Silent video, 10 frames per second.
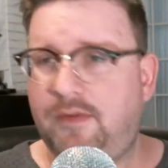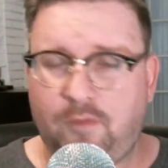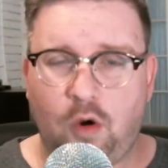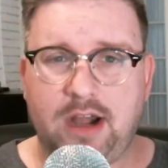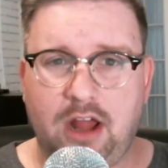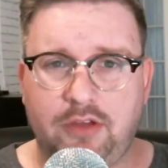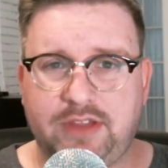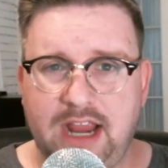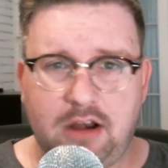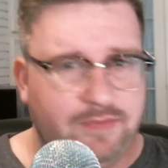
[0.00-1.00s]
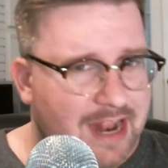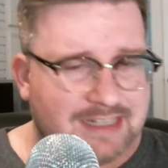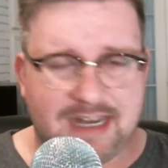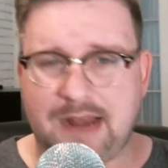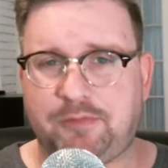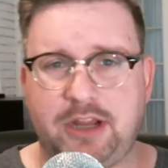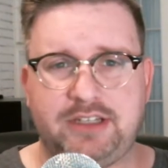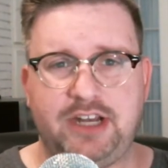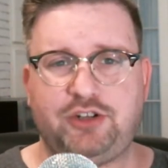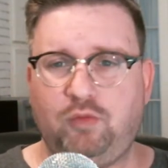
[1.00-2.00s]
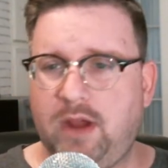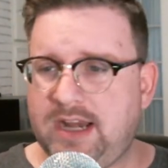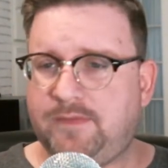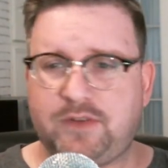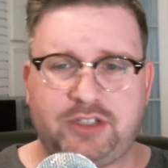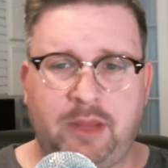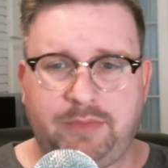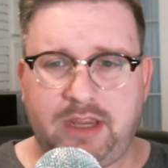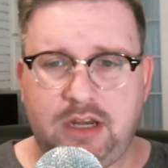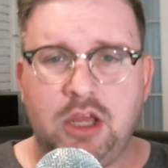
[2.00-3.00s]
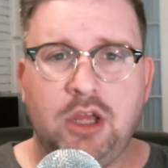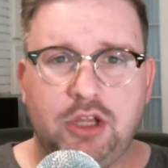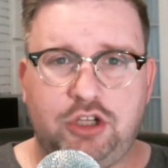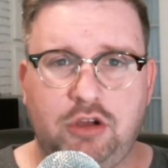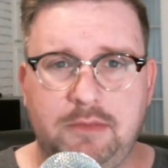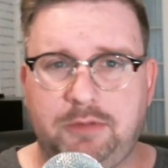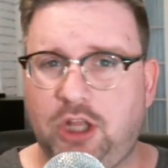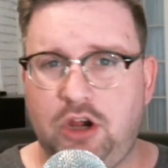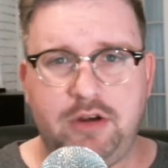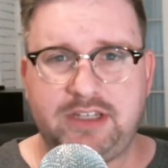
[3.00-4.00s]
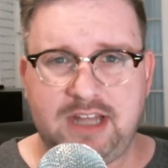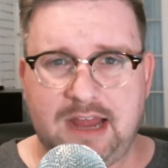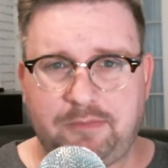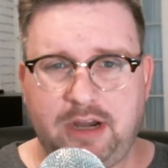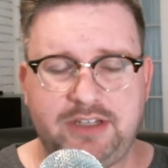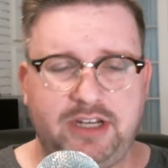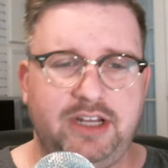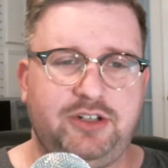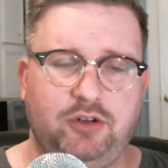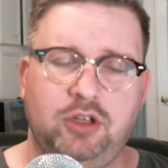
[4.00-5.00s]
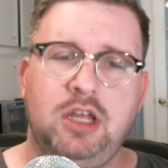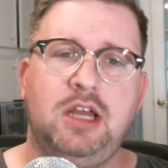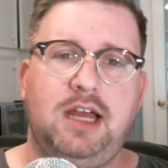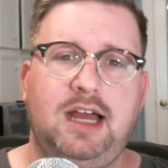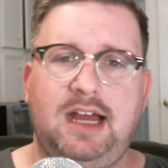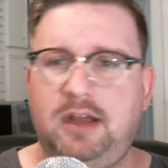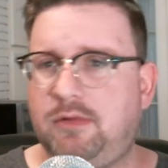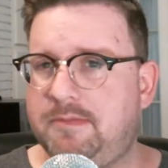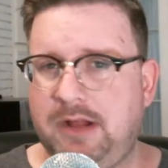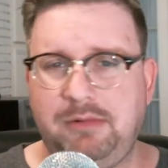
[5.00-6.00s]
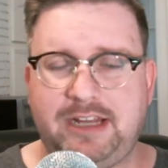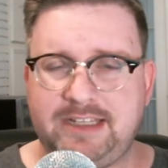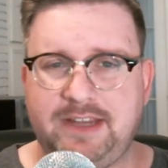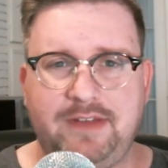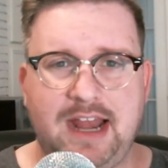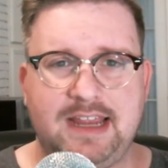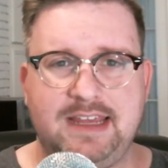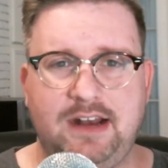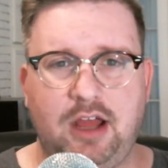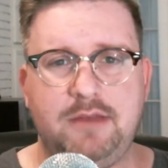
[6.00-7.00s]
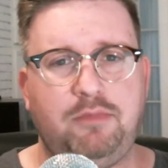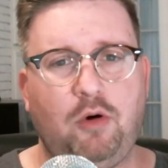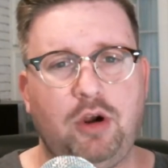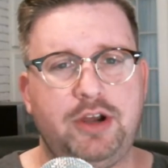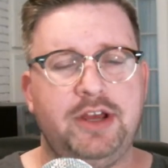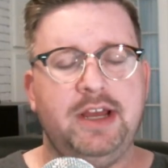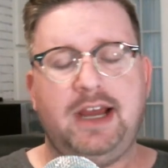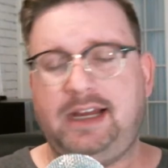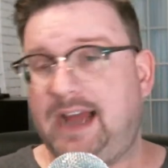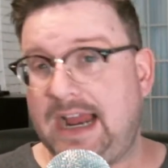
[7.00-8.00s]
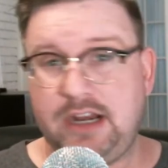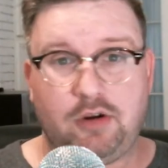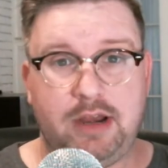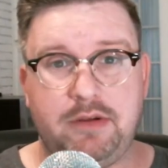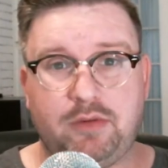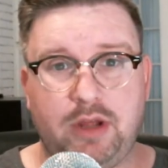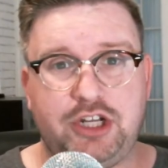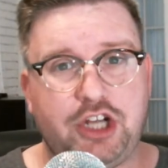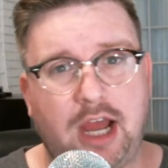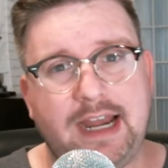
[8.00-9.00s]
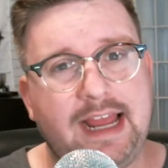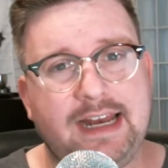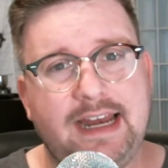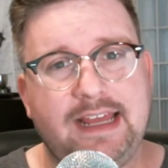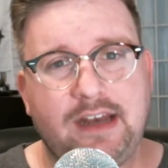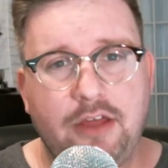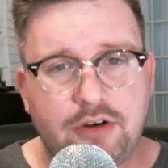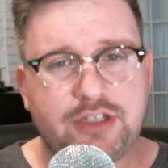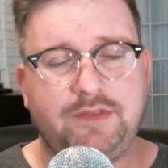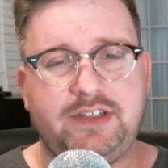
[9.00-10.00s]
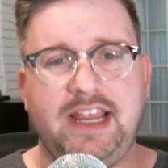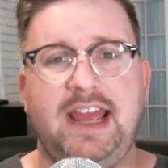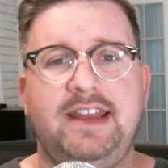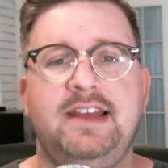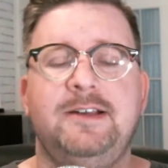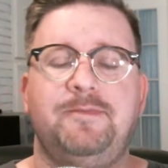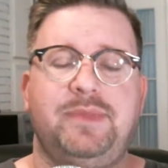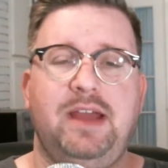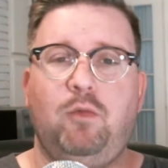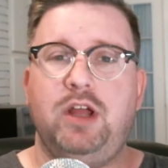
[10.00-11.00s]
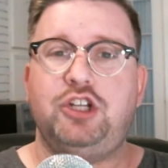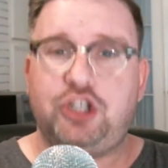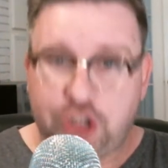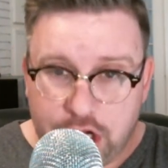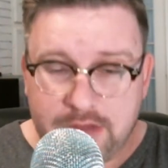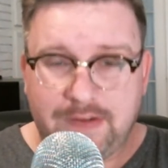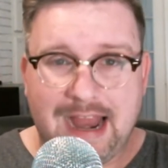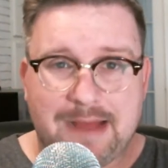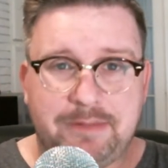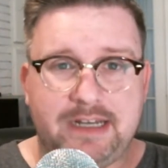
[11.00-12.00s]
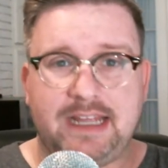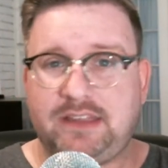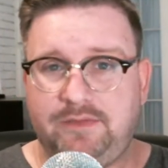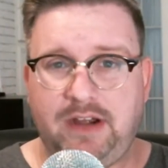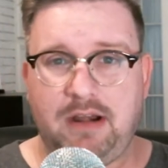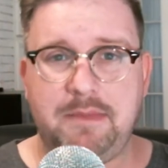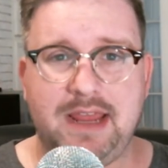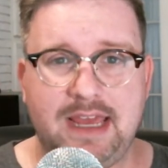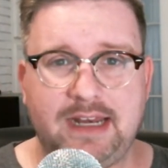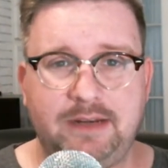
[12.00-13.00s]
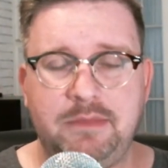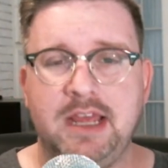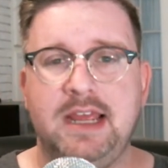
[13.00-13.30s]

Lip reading: for health care. That's not presidential. Waiting for something to implode is not presidential. Republicans have got to get on board. I agree with what Sean Hannity and others have said, that what should have happened at the very beginning